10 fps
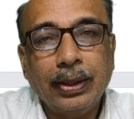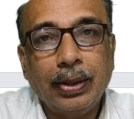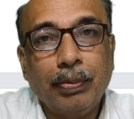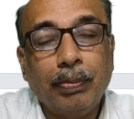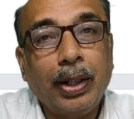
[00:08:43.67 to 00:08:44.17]

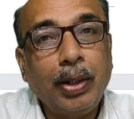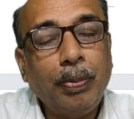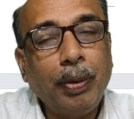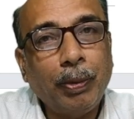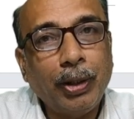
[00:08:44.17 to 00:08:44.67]
Many
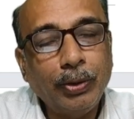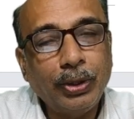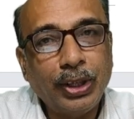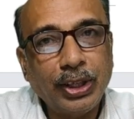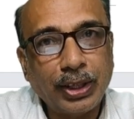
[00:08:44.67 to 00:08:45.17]
people use
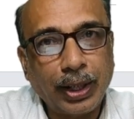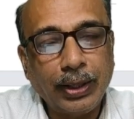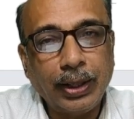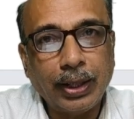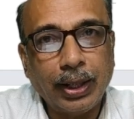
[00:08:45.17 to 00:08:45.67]
this
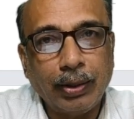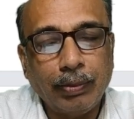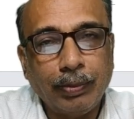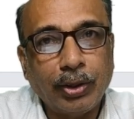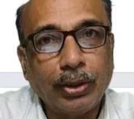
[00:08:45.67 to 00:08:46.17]
credit card
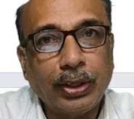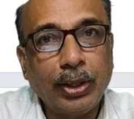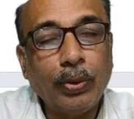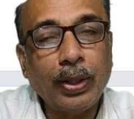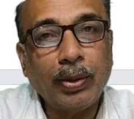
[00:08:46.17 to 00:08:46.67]
because they
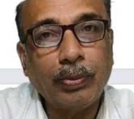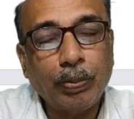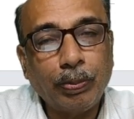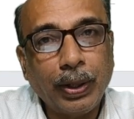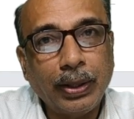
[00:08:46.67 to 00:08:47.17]
don't have to
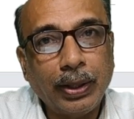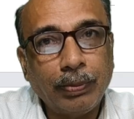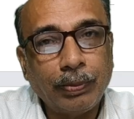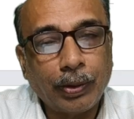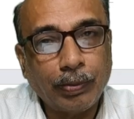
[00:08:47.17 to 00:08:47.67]
pay
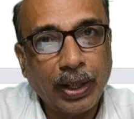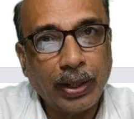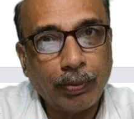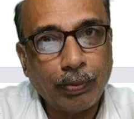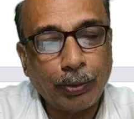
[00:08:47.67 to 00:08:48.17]
from their
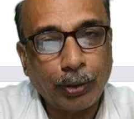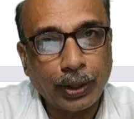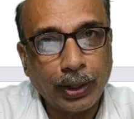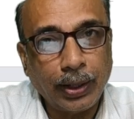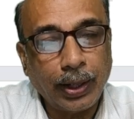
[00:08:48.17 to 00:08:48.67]

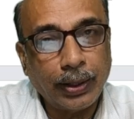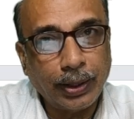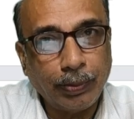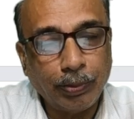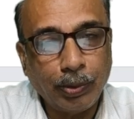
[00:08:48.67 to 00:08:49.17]
pocket at
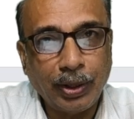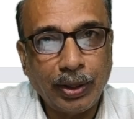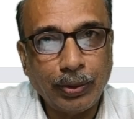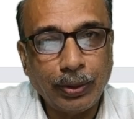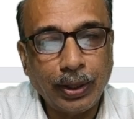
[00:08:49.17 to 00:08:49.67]
that moment
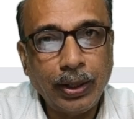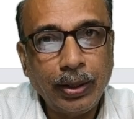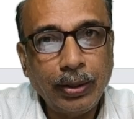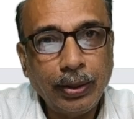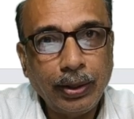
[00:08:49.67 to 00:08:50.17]
only.
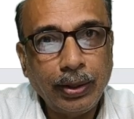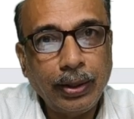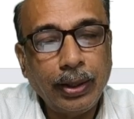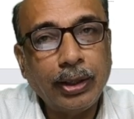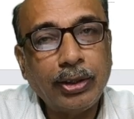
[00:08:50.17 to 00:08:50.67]

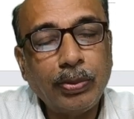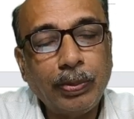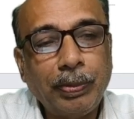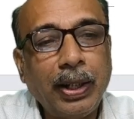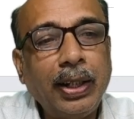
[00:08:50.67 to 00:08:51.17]
It is to be
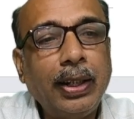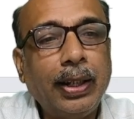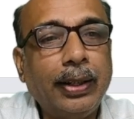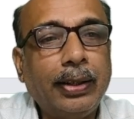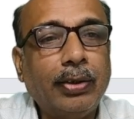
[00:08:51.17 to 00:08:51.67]
paid
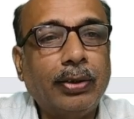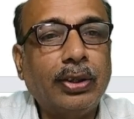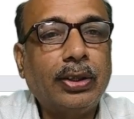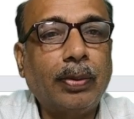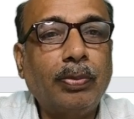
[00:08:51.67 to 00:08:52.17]
later on,
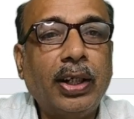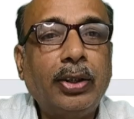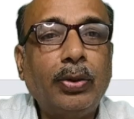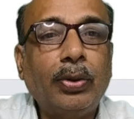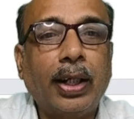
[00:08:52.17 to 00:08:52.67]
subject
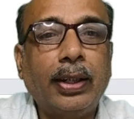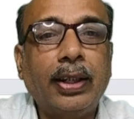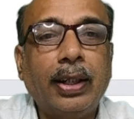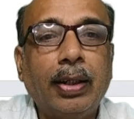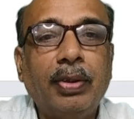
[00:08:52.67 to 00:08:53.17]
to credit
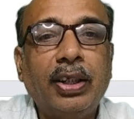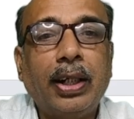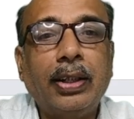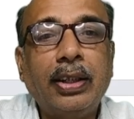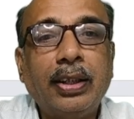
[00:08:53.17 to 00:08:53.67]
limit
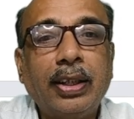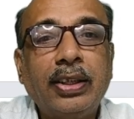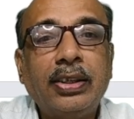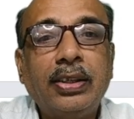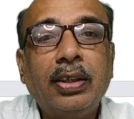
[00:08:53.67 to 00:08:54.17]
and
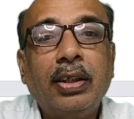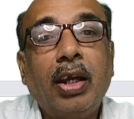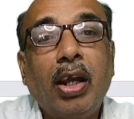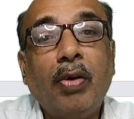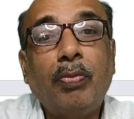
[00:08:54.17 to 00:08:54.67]
interest
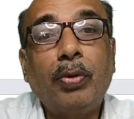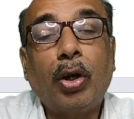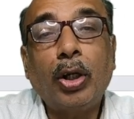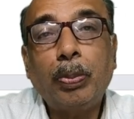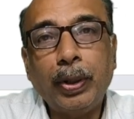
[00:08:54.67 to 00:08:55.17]
if
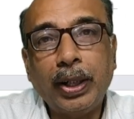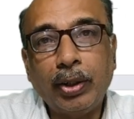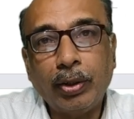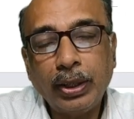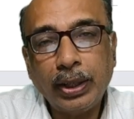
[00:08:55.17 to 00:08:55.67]
not paid
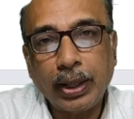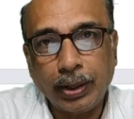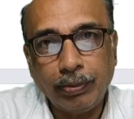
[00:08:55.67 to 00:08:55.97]
on time.